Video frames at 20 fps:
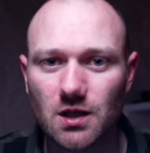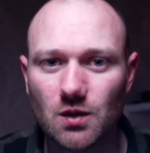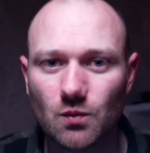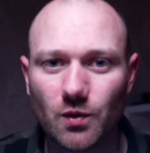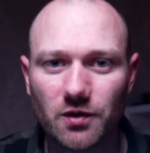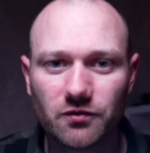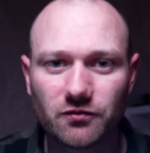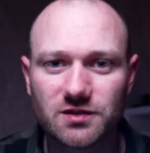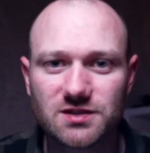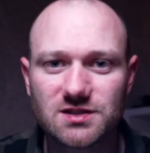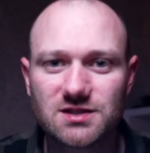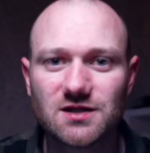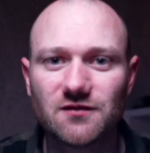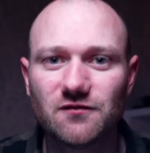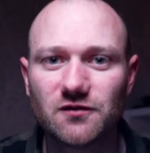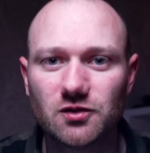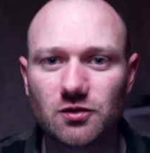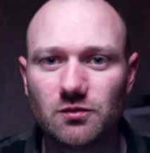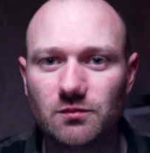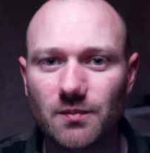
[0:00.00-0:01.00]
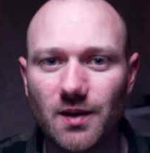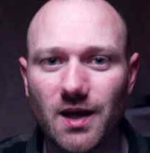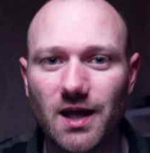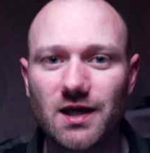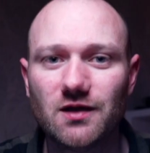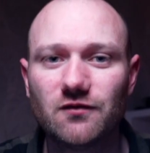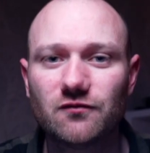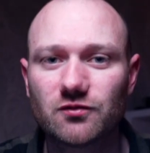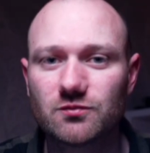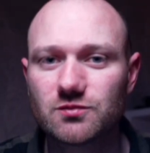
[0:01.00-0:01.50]
Whether it's dividend
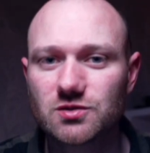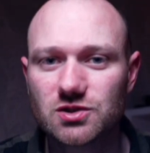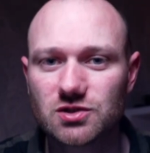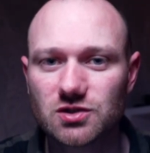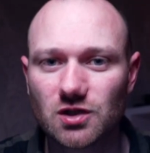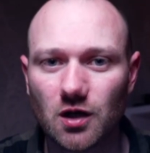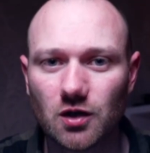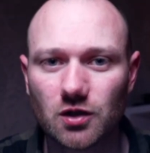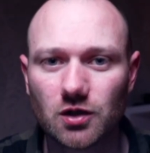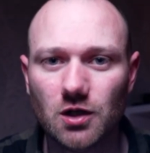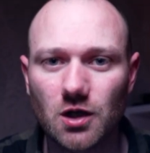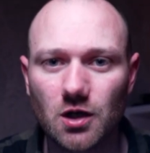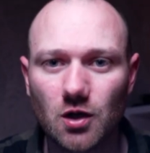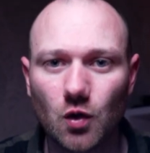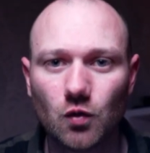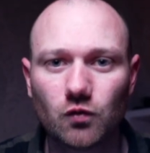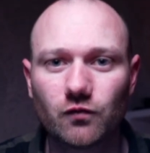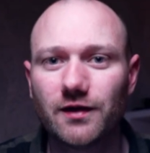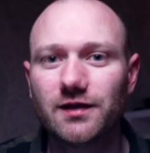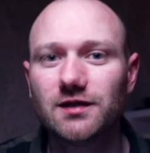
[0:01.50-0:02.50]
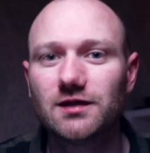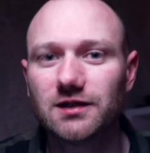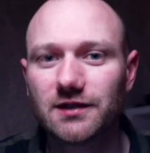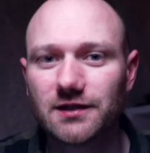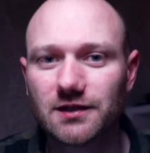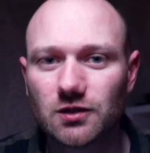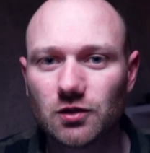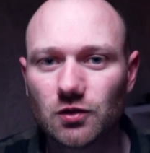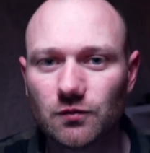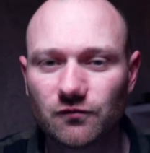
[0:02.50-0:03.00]
paying from stock or rental
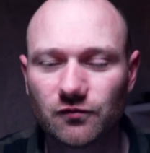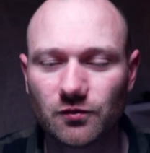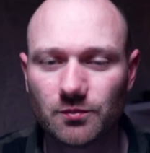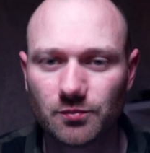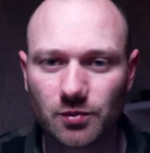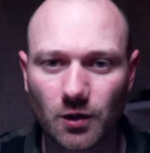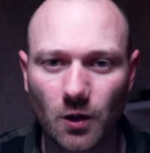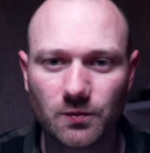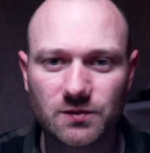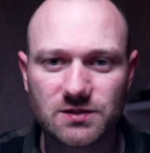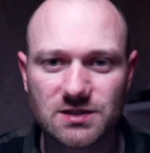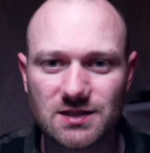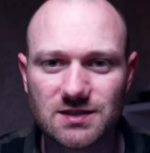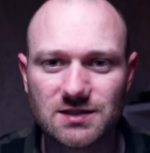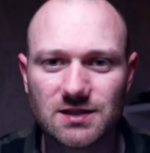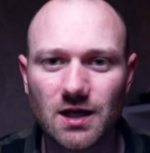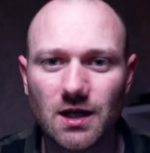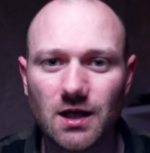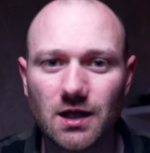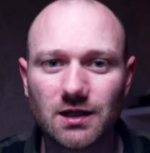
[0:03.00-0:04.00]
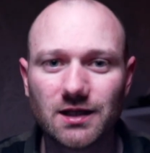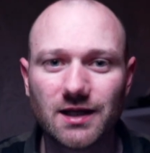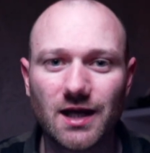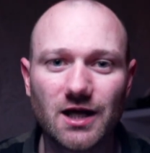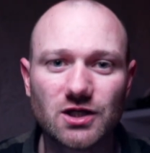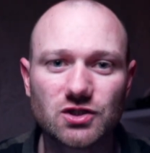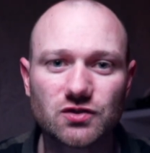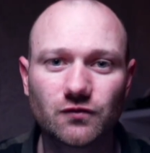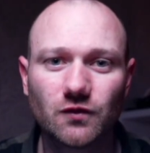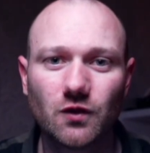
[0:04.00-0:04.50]
income from properties,
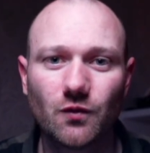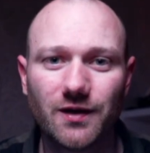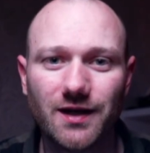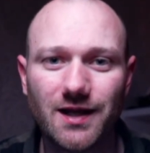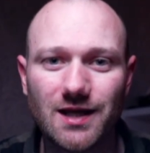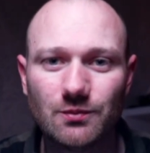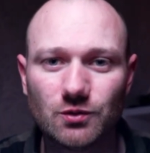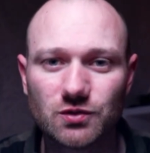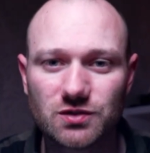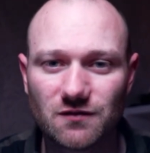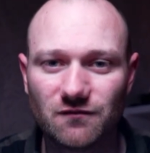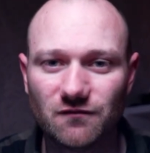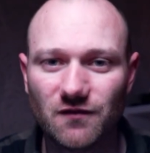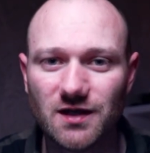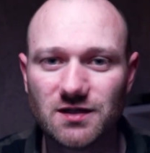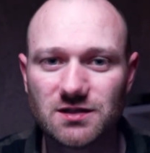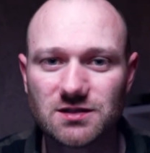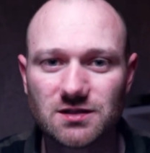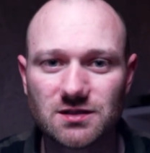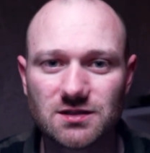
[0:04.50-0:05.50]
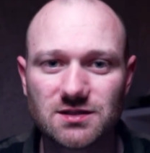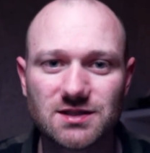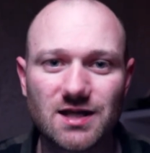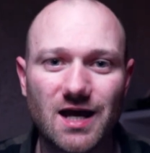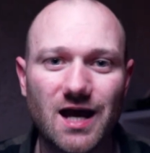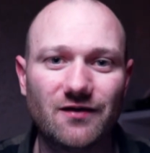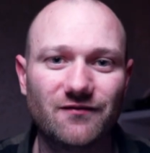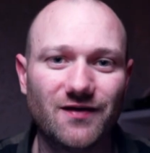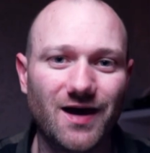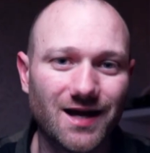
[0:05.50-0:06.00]
cash flow enables investors to
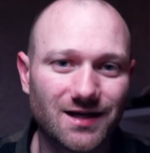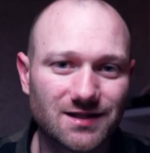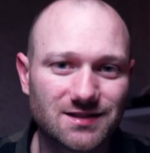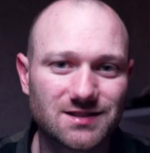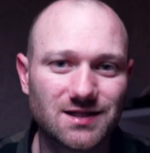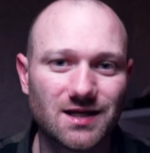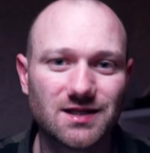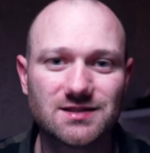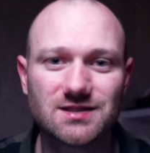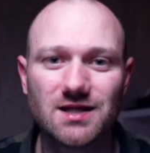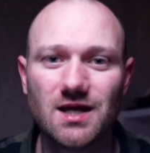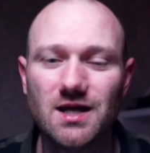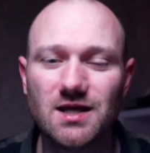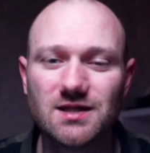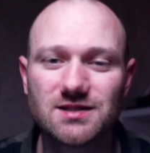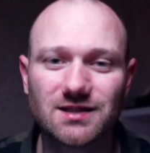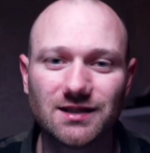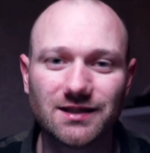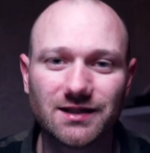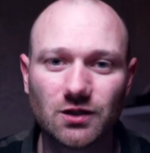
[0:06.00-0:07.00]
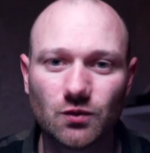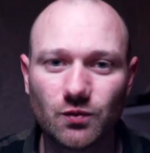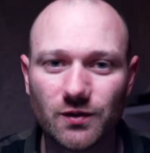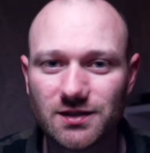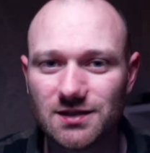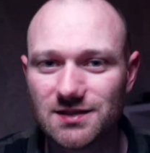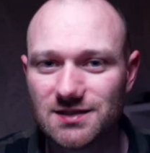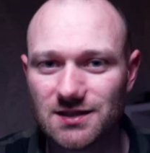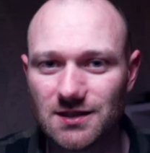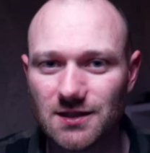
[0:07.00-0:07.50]
have access to
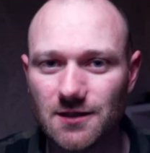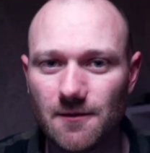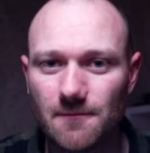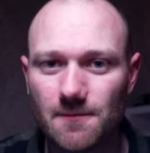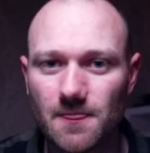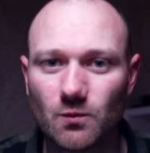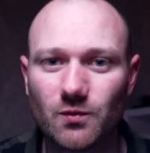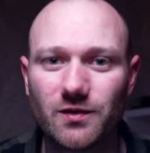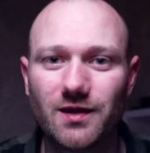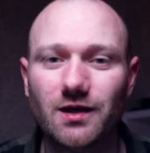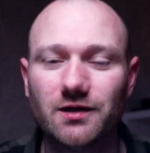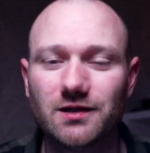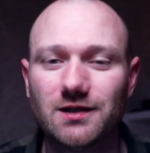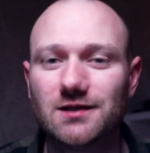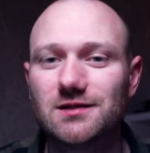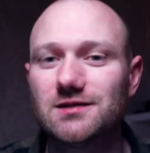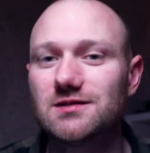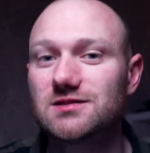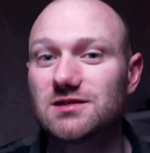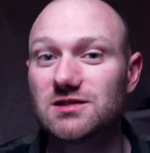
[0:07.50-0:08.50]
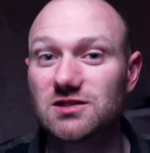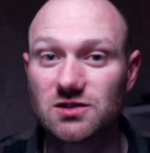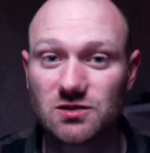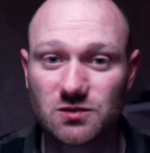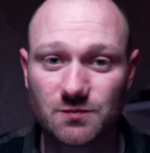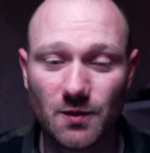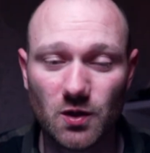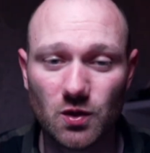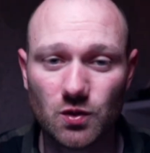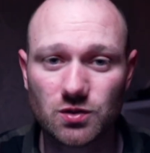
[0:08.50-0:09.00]
liquidity without needing to
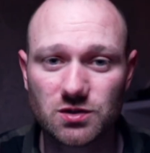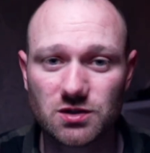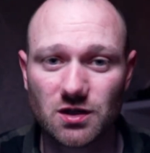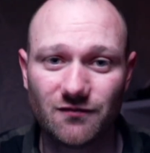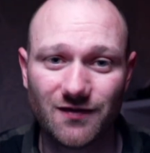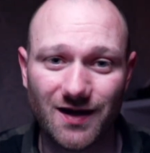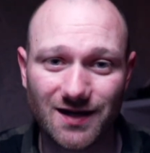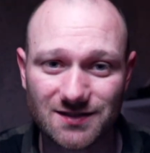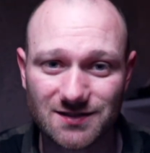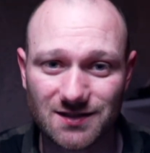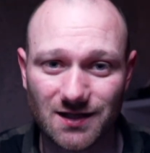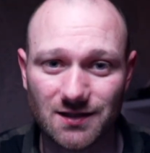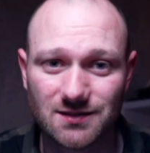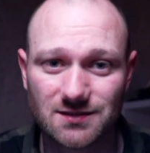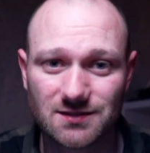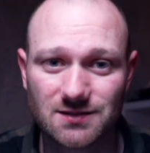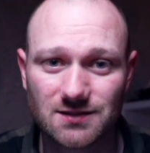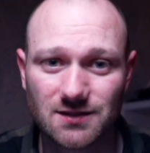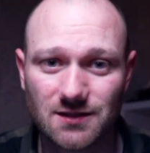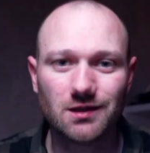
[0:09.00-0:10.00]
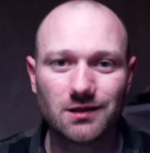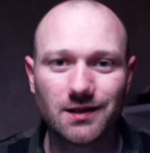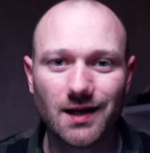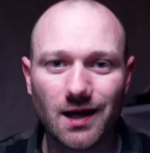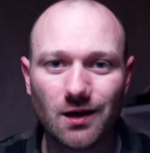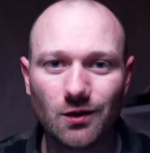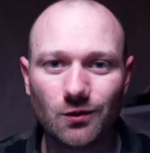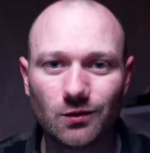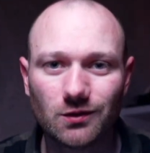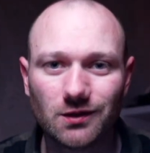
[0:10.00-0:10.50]
dispose of assets.
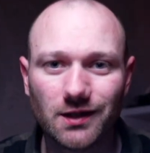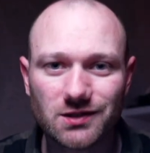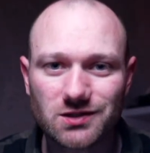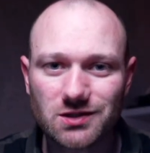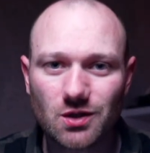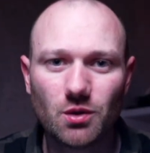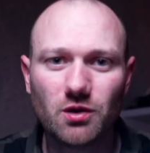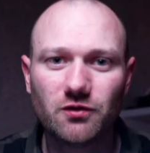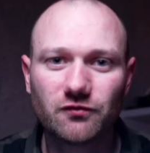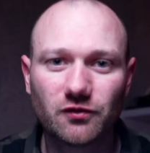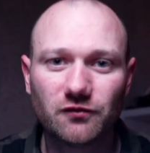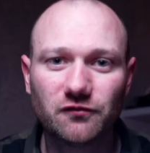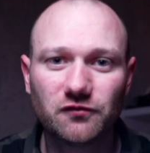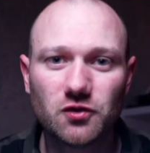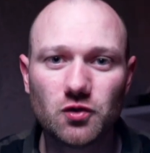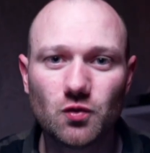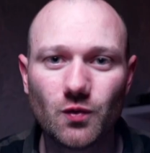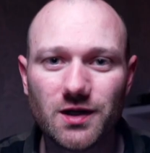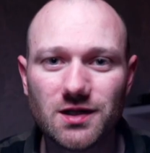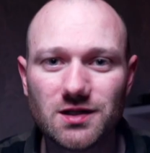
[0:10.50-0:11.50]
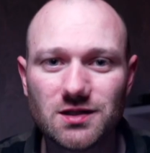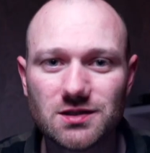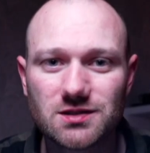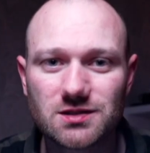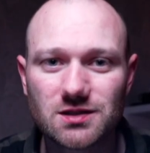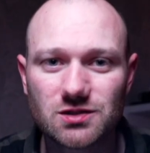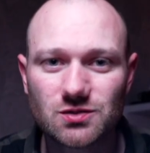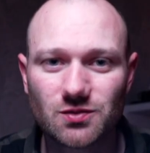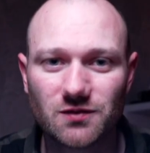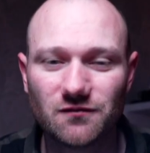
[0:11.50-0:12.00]
Now, let's go over a few
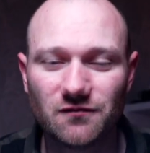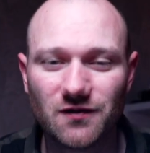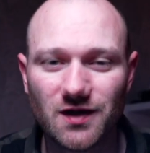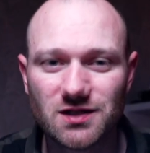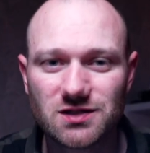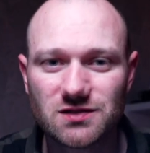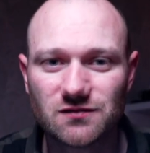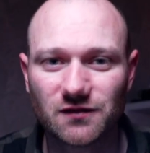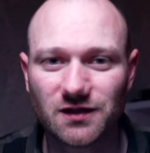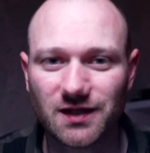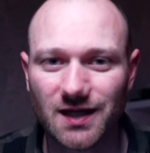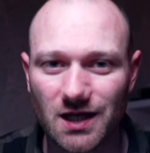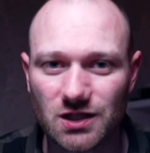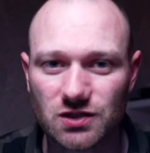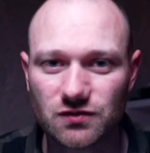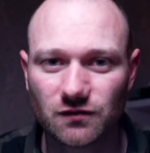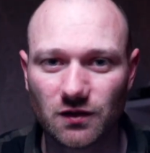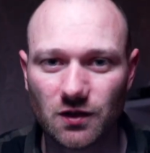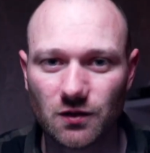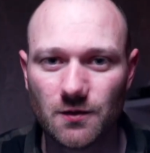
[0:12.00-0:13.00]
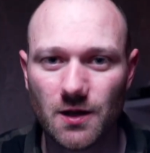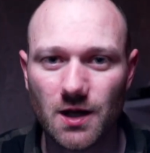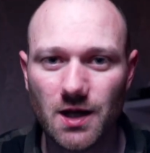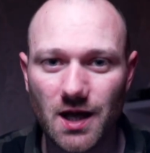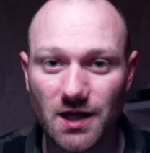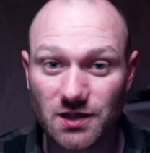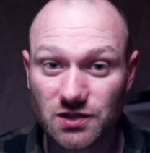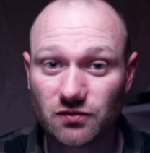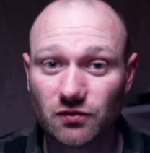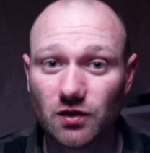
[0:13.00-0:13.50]
ways to invest for cash flow,
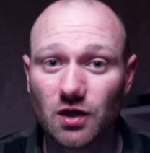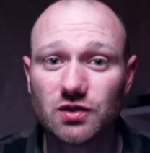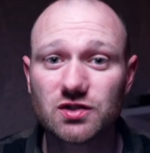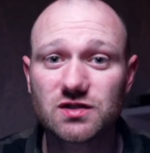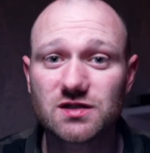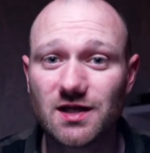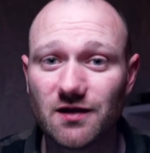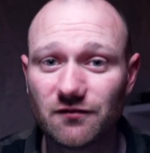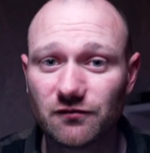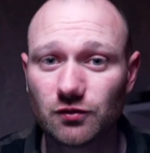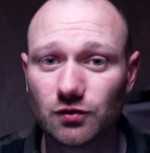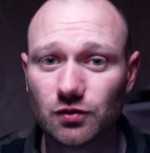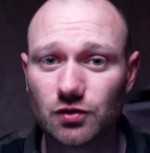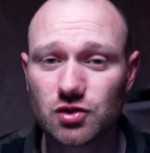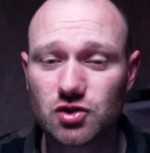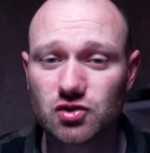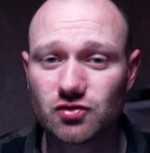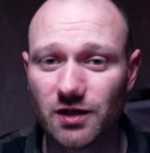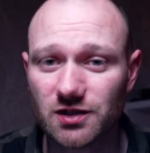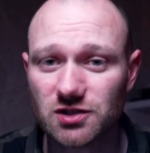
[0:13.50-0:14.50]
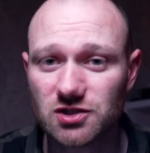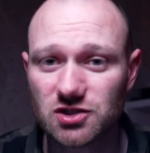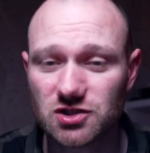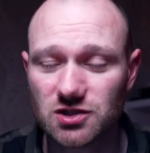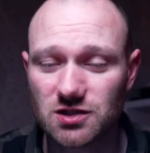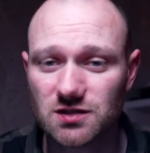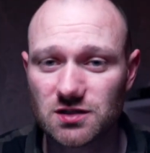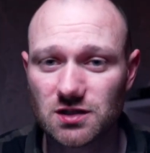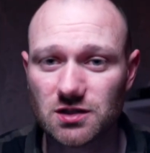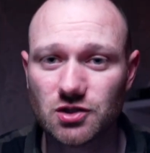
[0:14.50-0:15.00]
as there are several
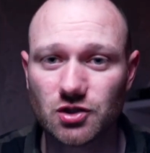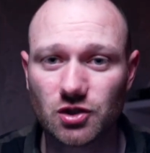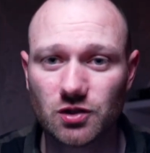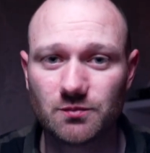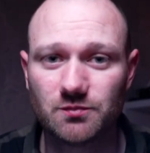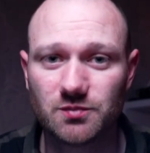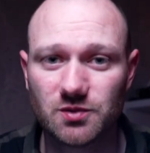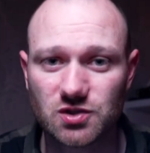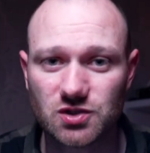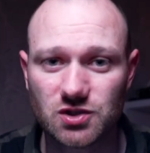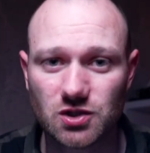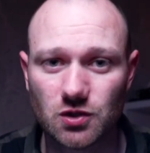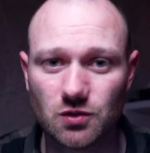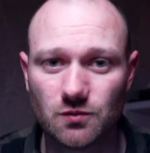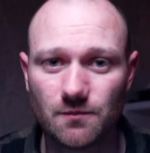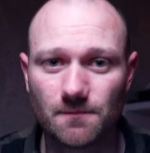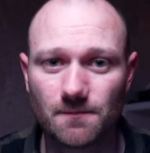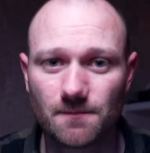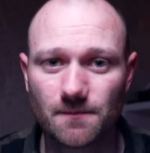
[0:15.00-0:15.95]
strategies you can pursue.